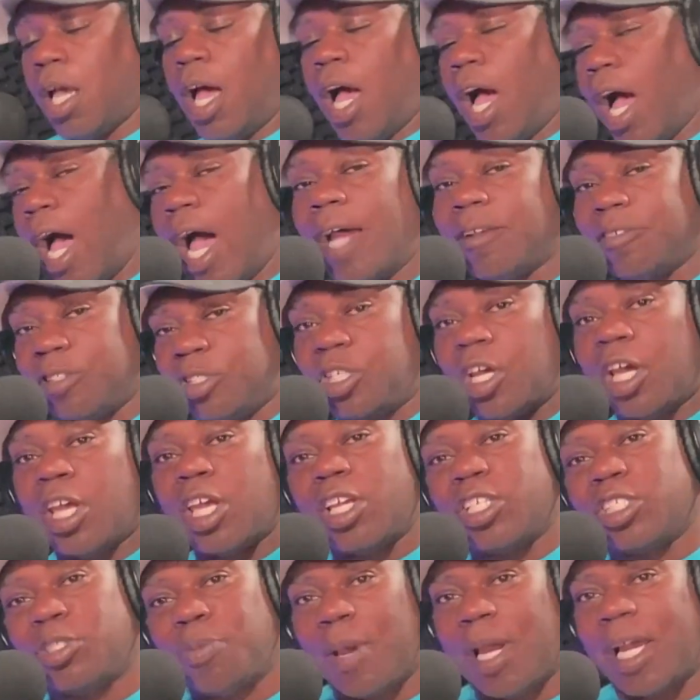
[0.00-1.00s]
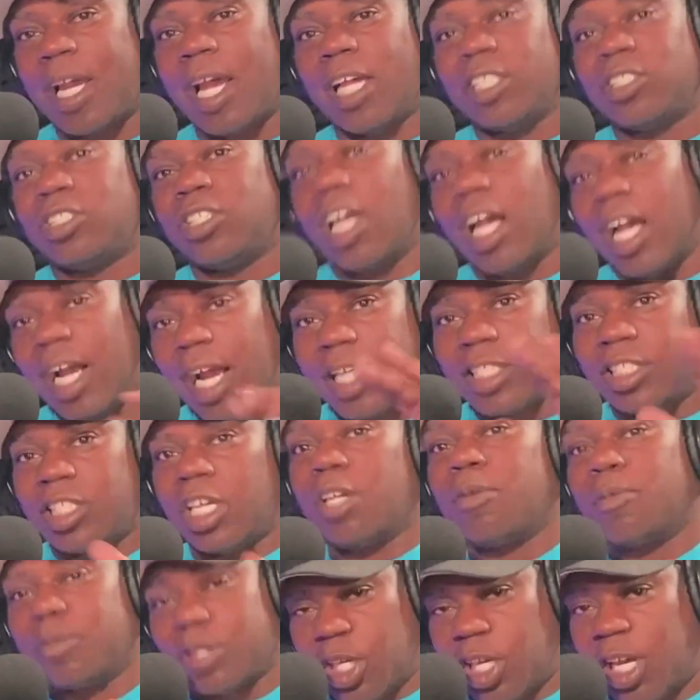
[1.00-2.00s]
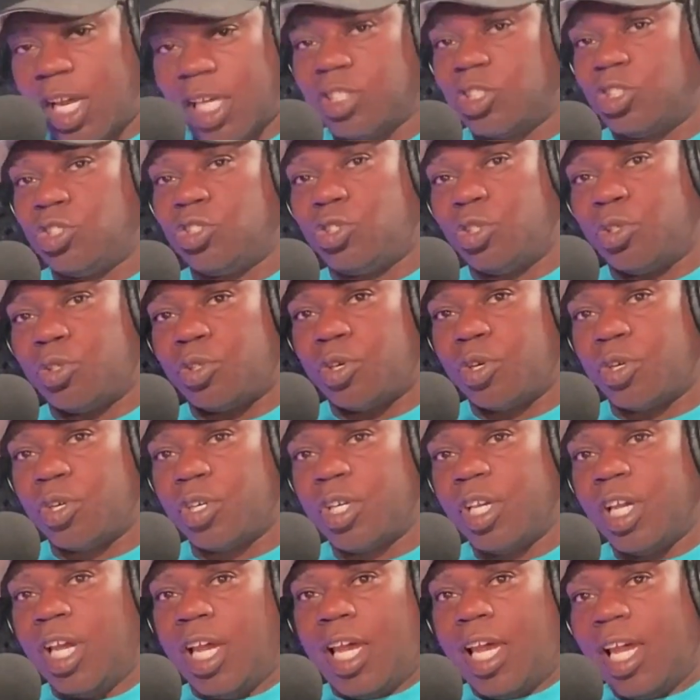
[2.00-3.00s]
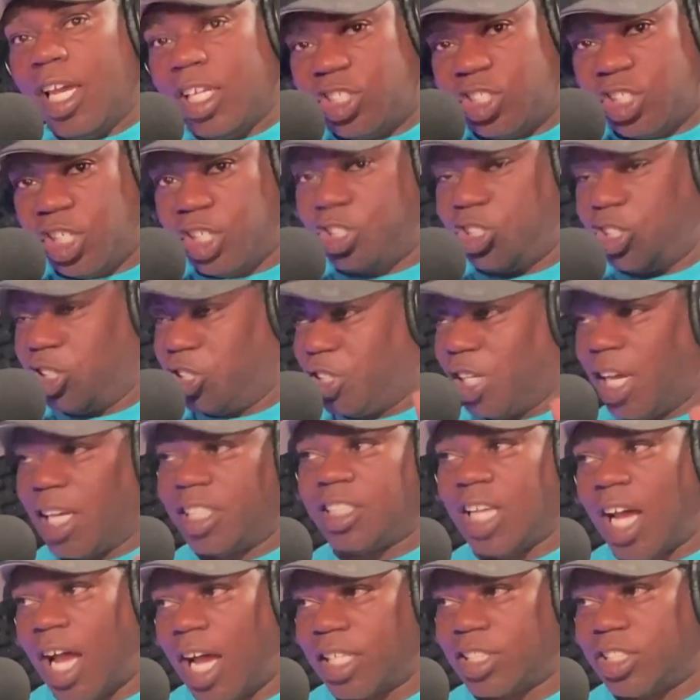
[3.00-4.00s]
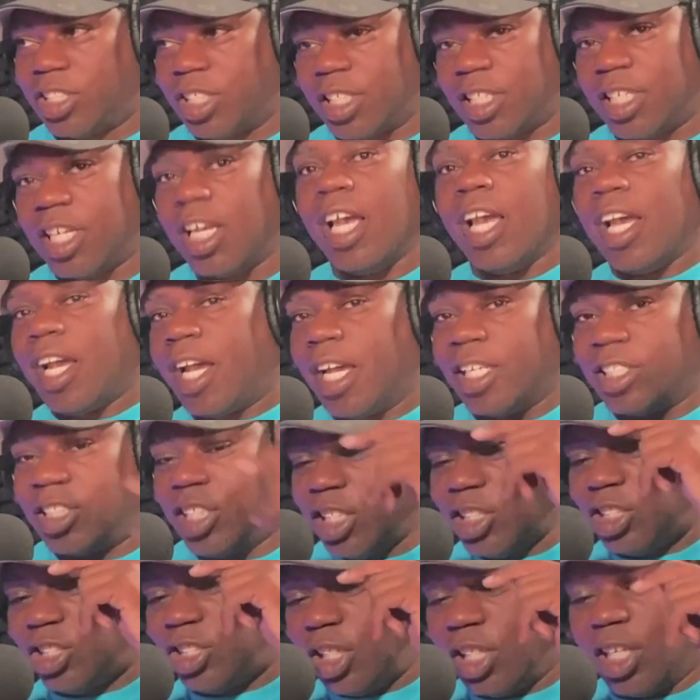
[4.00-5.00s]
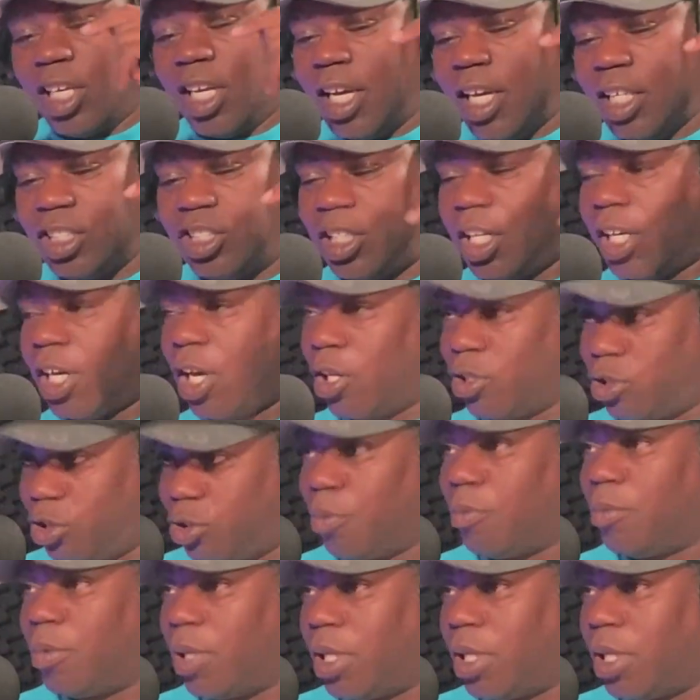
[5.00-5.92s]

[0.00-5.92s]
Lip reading: I have to tell you, it's my cousin. I gotta tell you, it was my cousin Junior. His shit's just that toxic. Because his shit goes through.